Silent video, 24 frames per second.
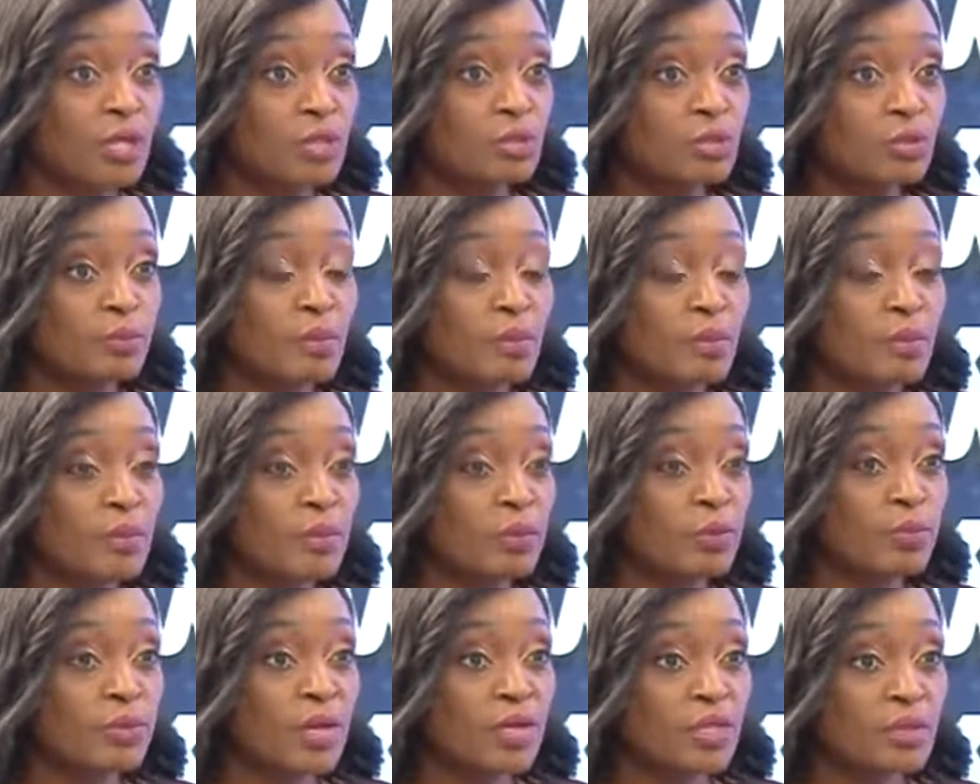So
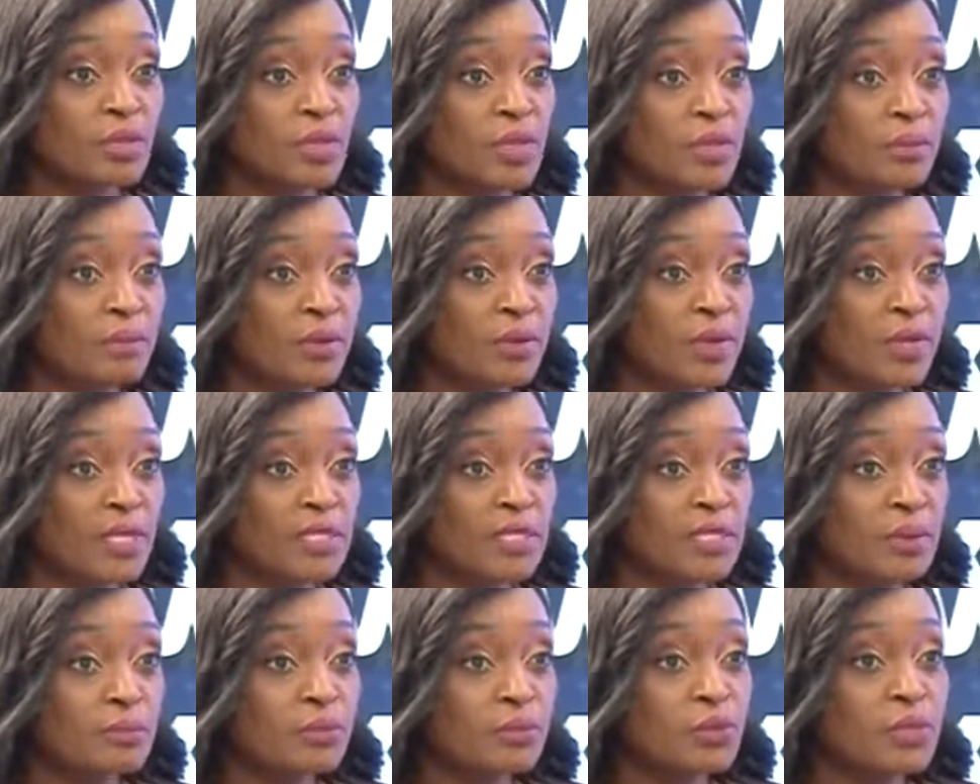probably could actually bring
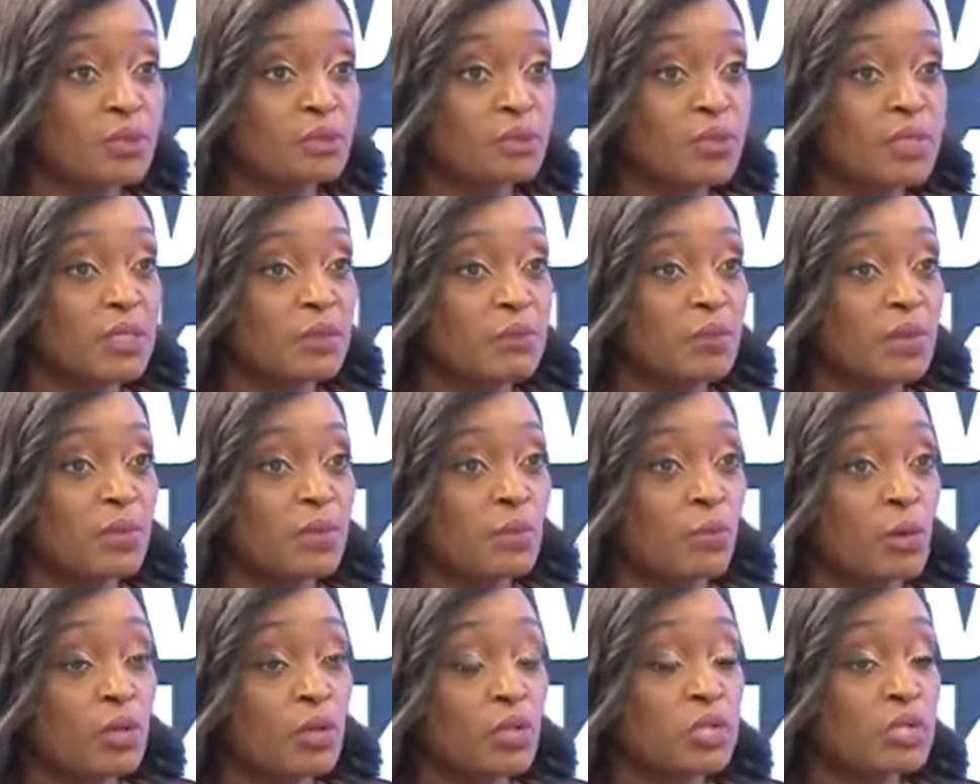us up to speed
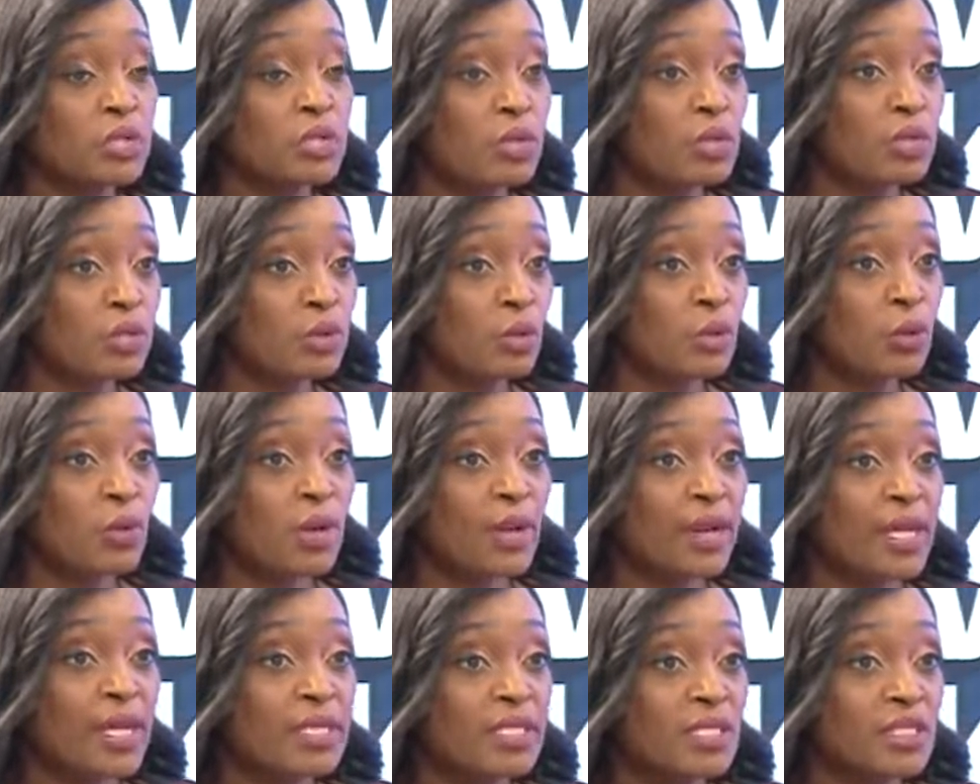with what your
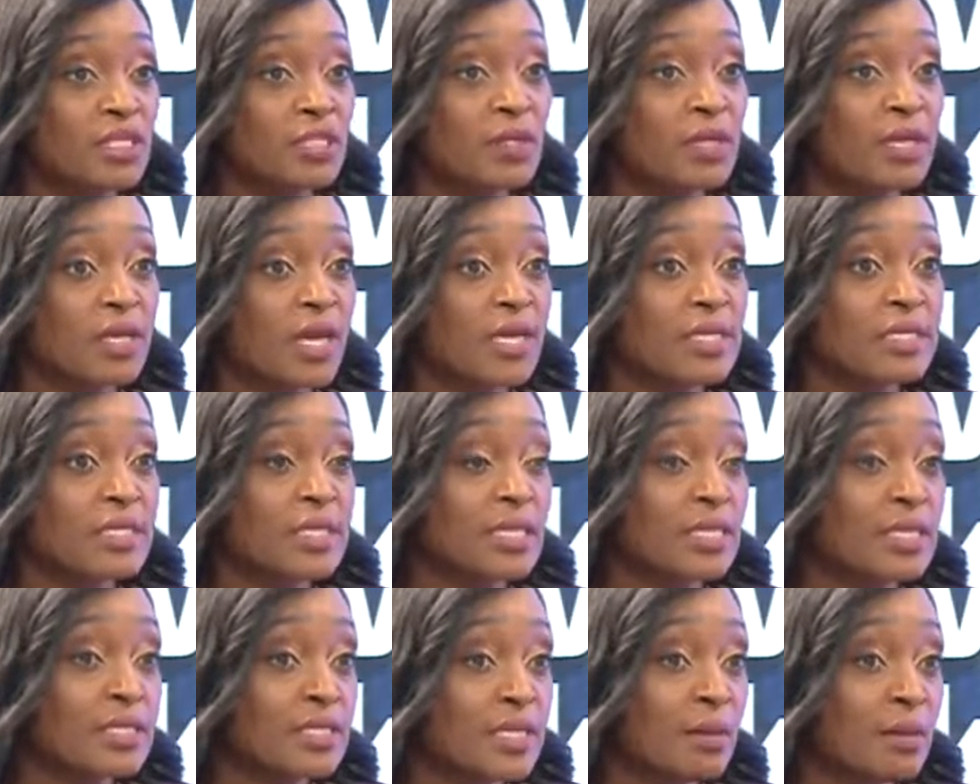organization does
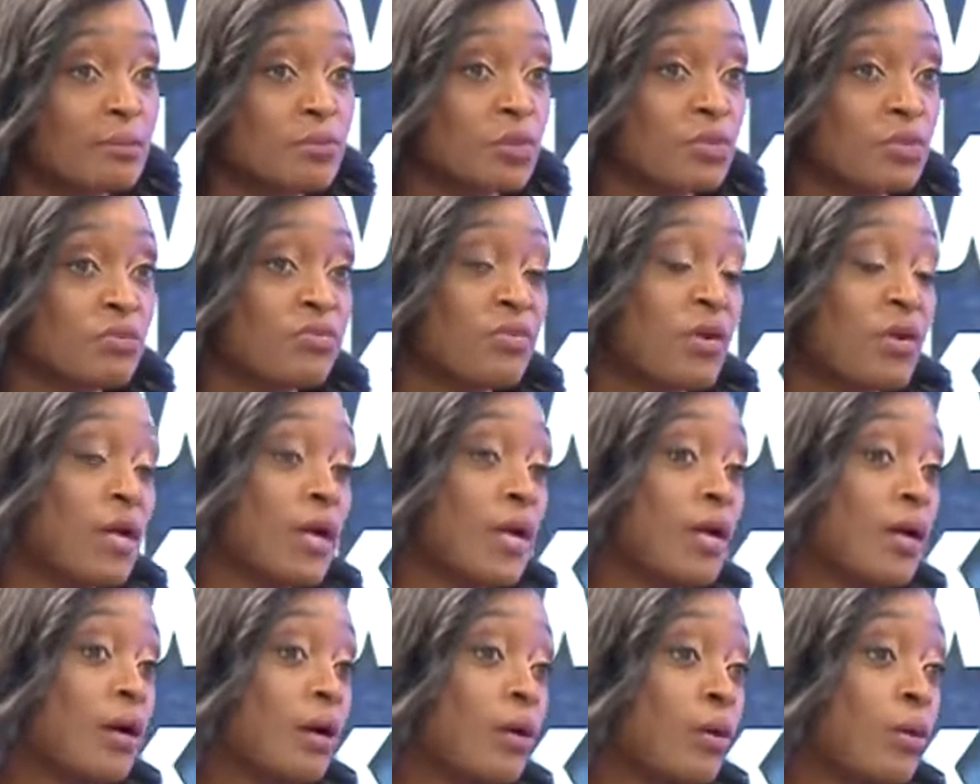in terms of
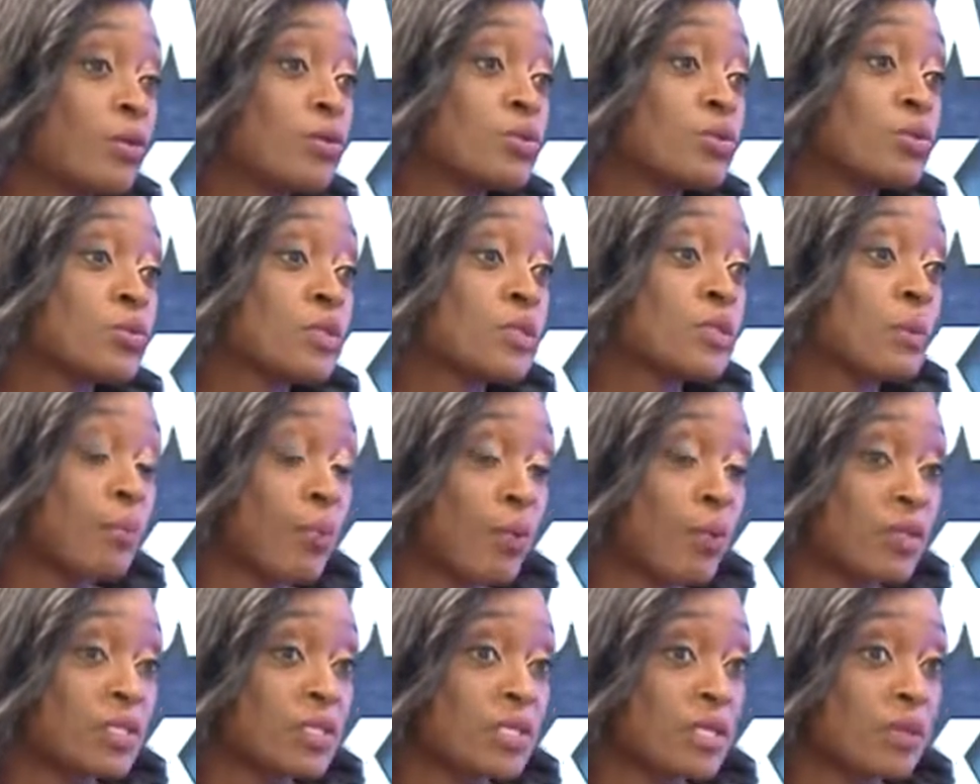also
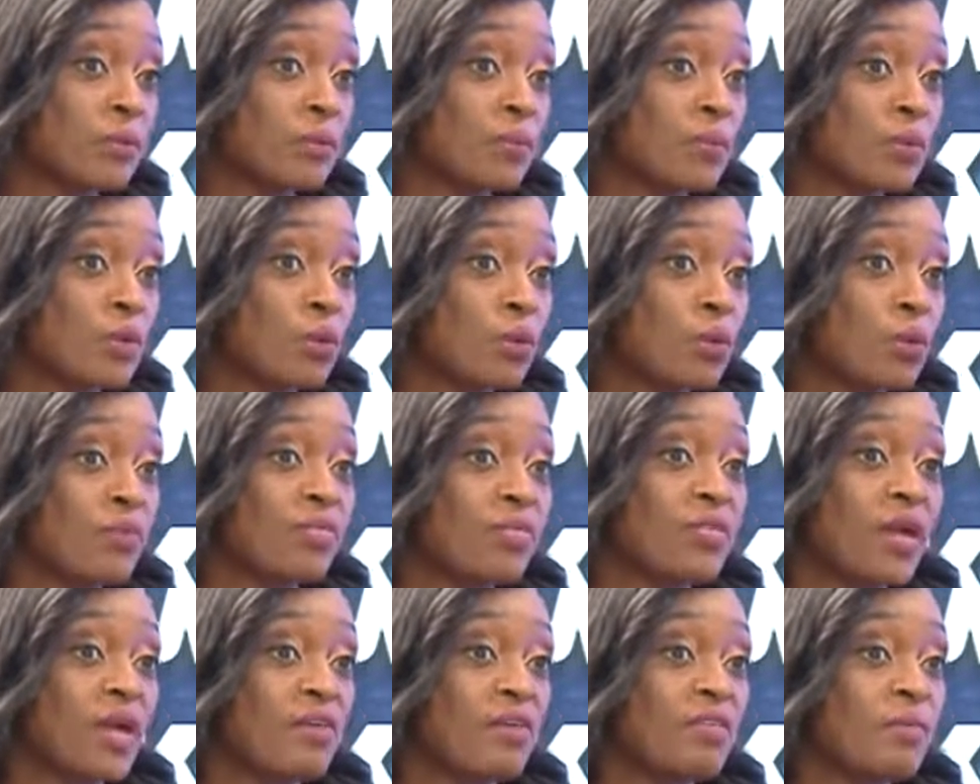supporting
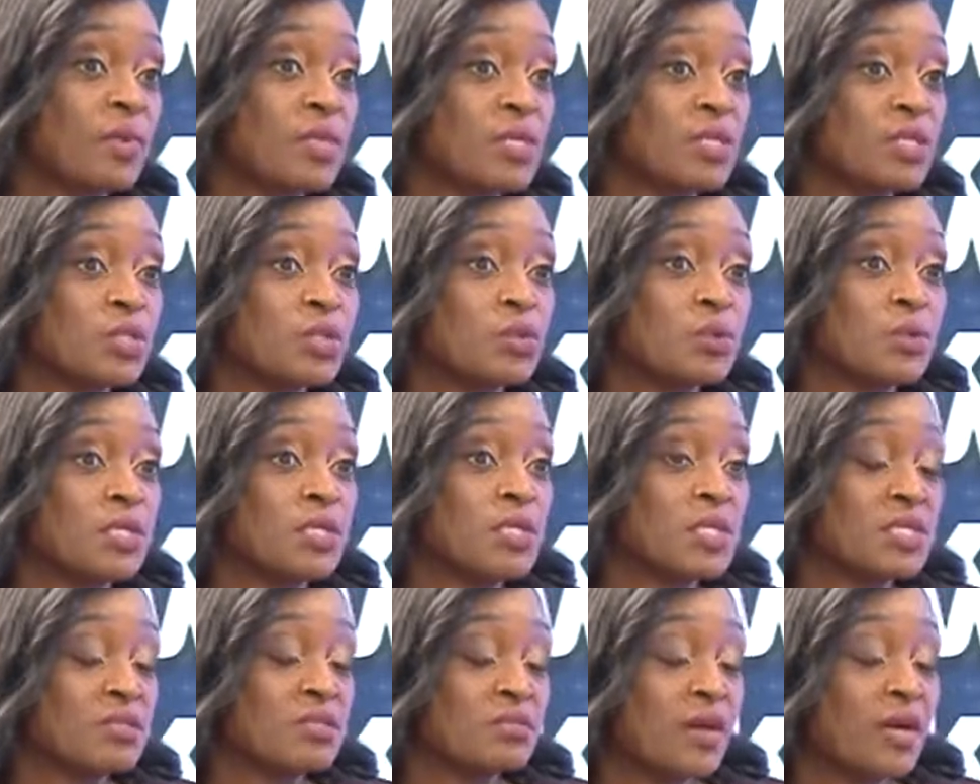what the government is
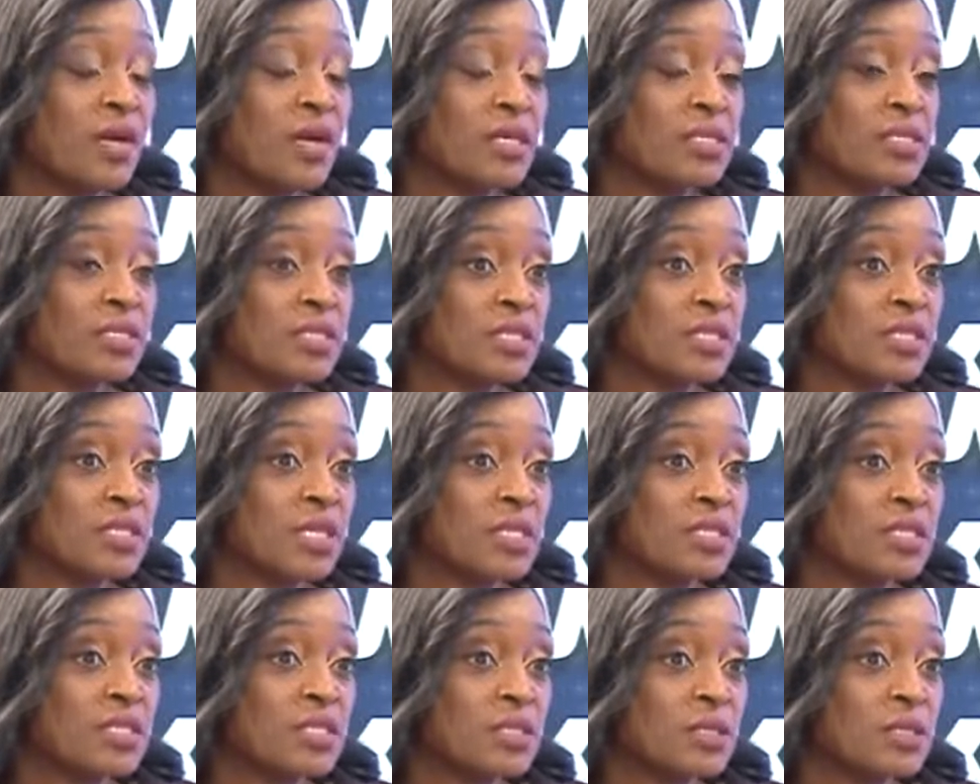doing as far as this
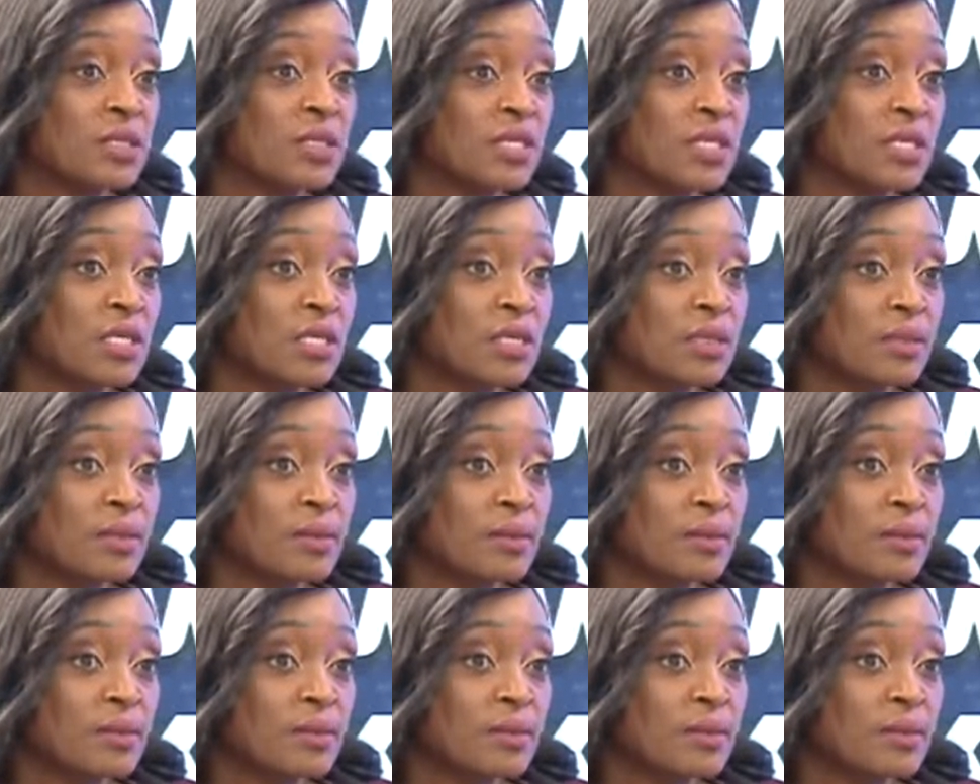sector is concerned.